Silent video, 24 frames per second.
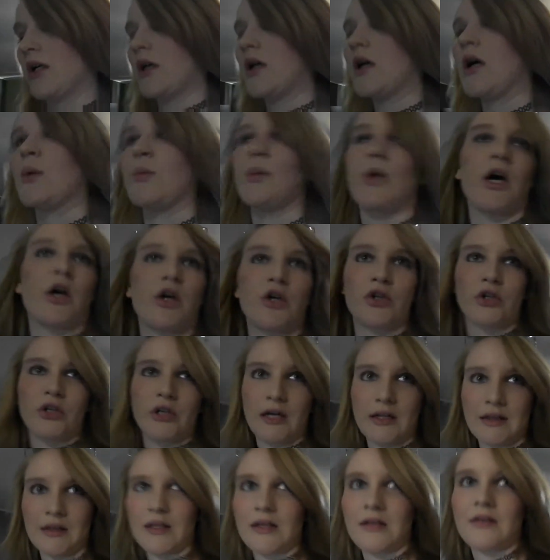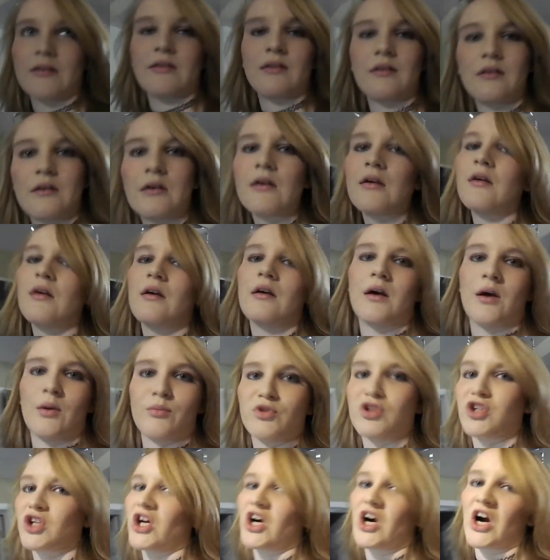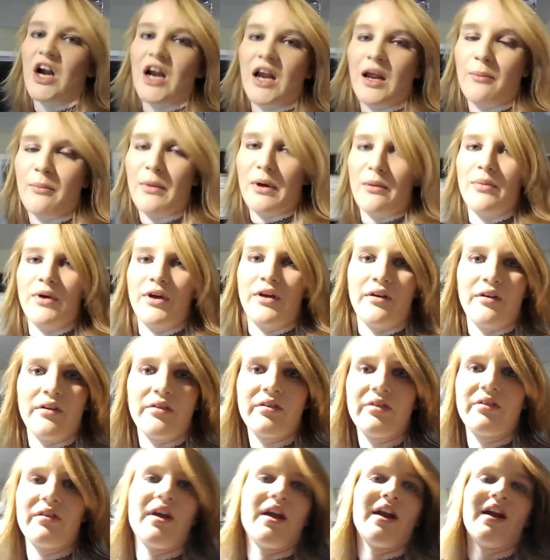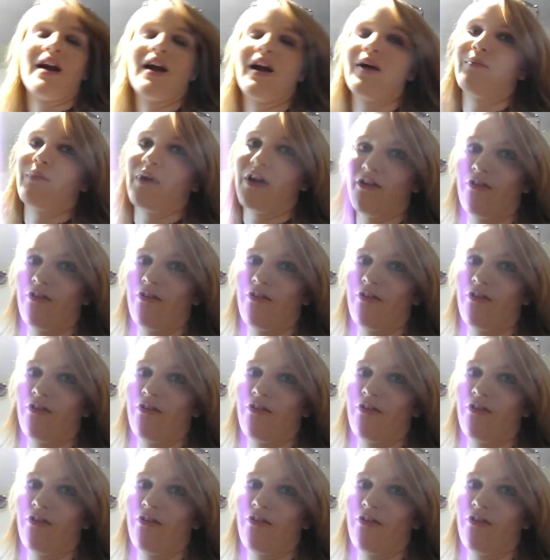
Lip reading: I'm not good at this. I'm trying my best, and I have my